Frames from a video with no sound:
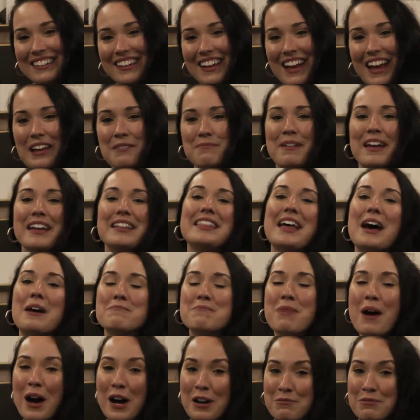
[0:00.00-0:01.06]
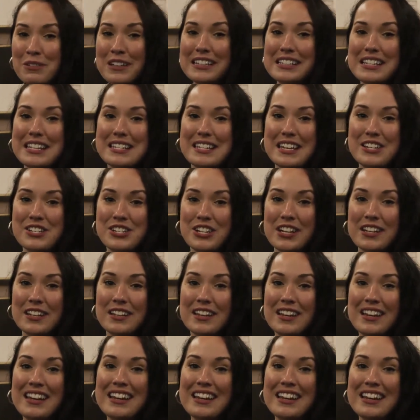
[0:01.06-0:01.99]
and made that public decision